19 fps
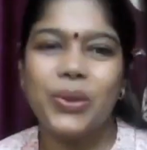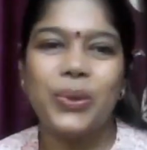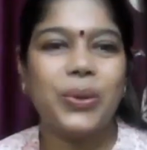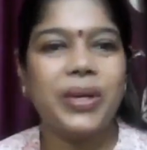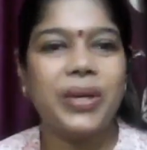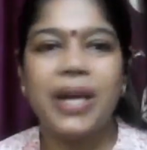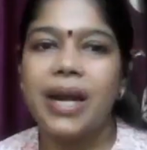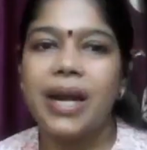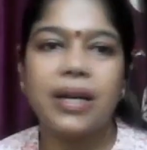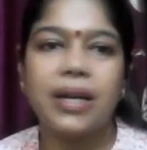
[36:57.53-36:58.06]
no,
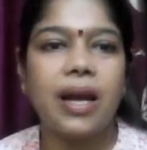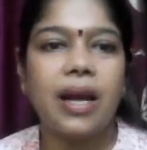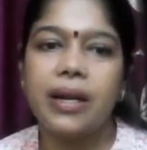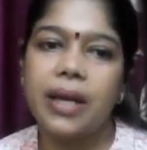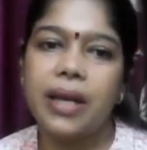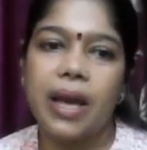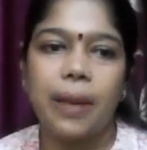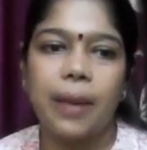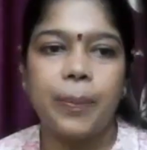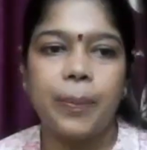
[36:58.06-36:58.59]
that can't
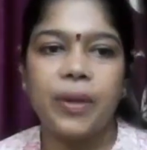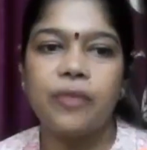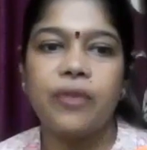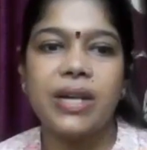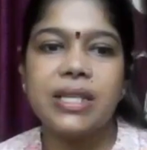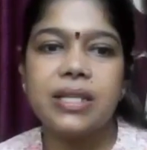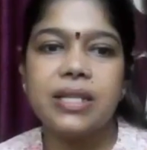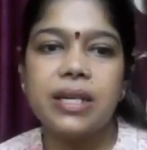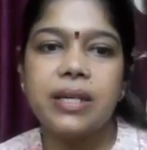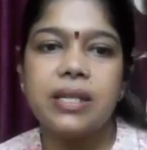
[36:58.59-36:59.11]
happen.
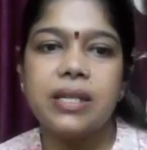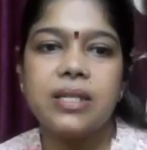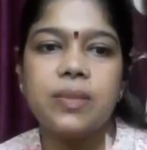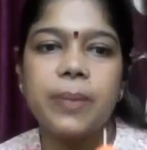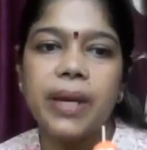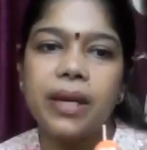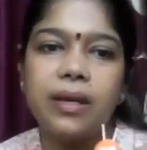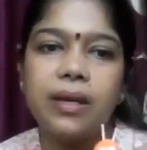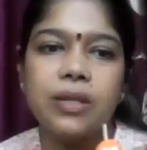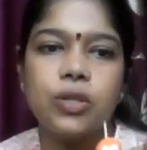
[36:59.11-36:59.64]
Once it is
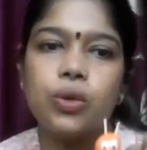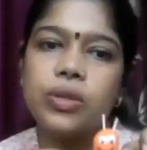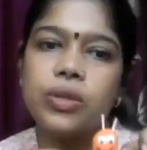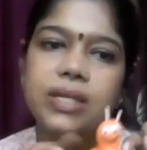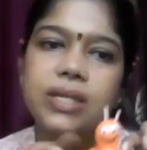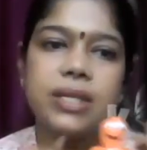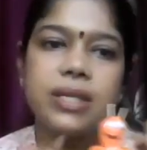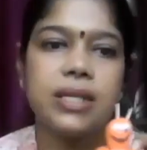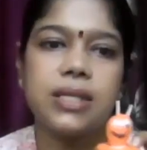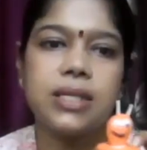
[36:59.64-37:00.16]
made, so
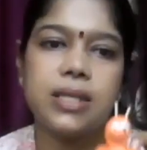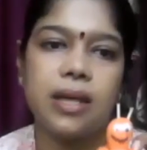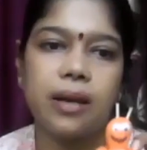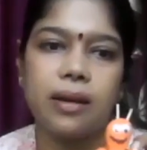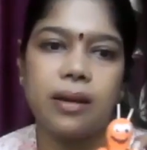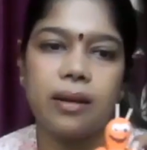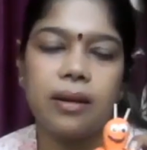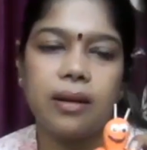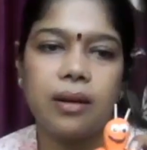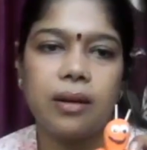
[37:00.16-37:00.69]
this is done.
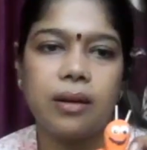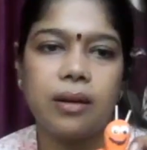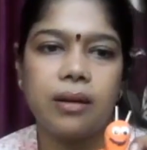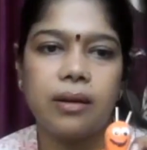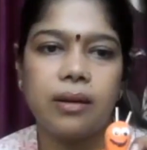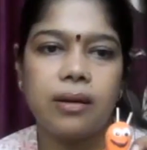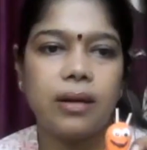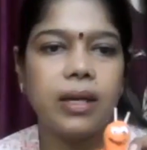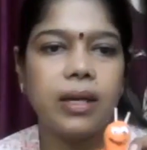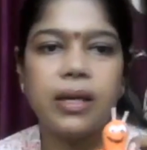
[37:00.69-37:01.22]
It